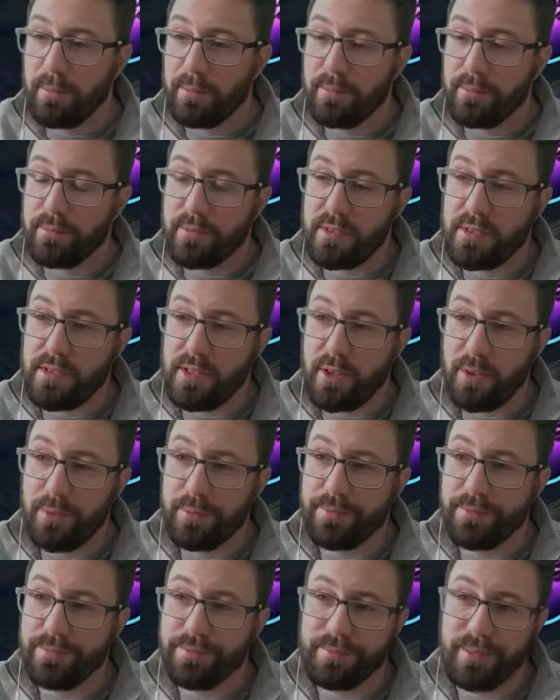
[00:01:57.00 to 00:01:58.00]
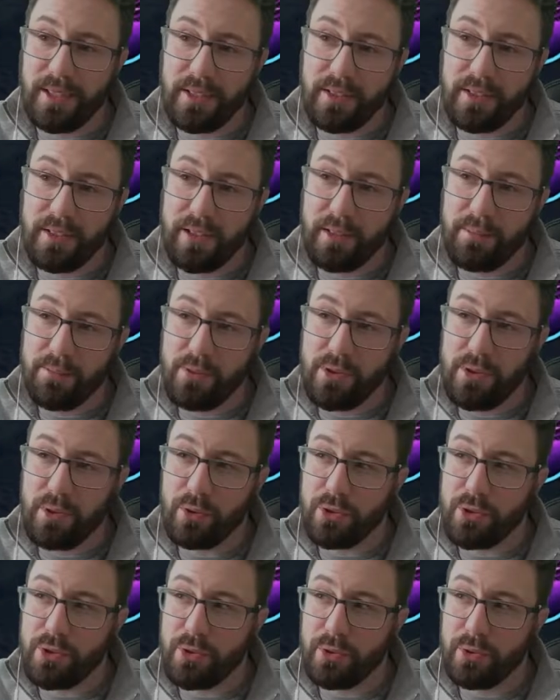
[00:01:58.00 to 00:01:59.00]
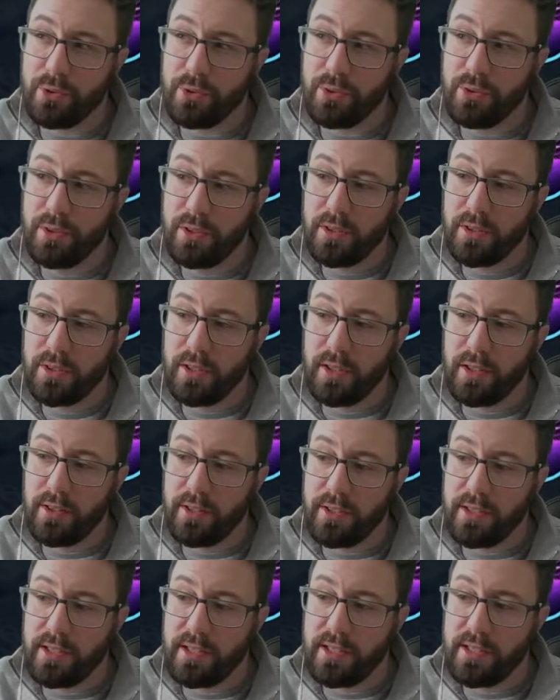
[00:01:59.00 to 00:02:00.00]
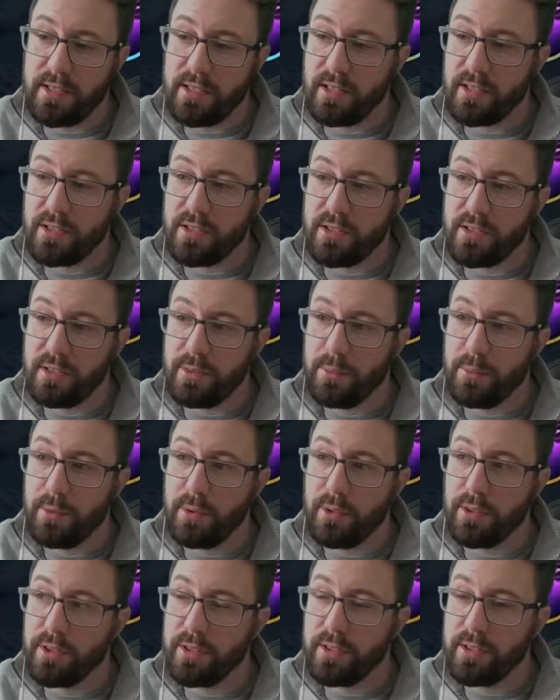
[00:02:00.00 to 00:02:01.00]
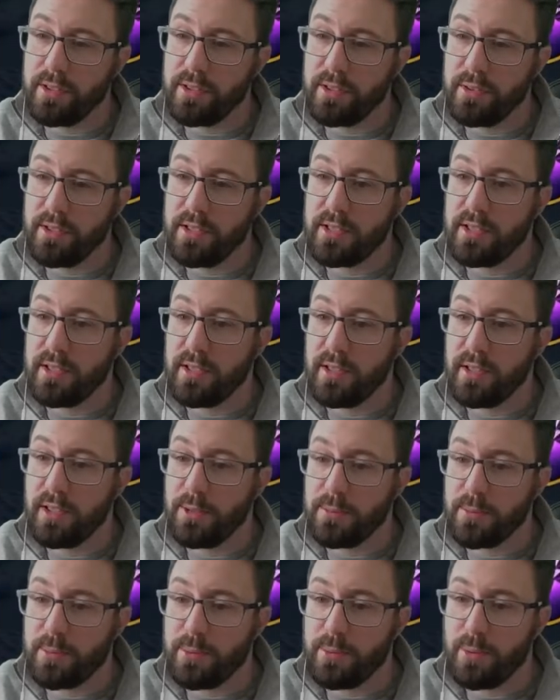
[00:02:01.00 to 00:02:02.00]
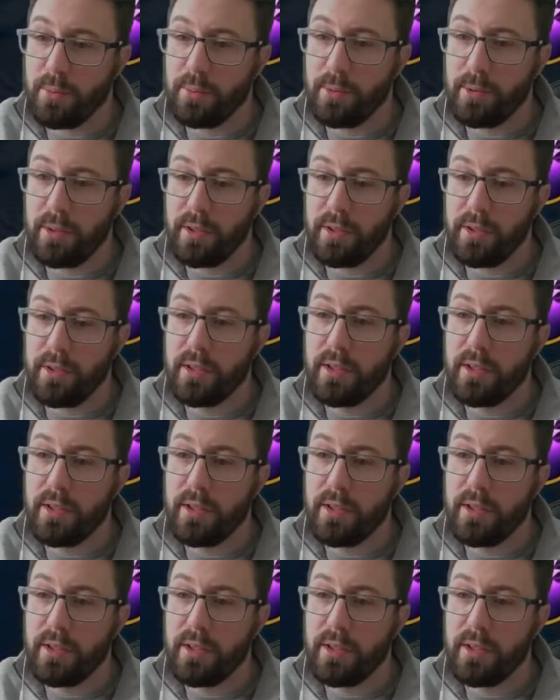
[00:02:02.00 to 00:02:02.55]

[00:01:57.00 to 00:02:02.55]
So I'm not sure that it is actually worth it. So this guy is probably going to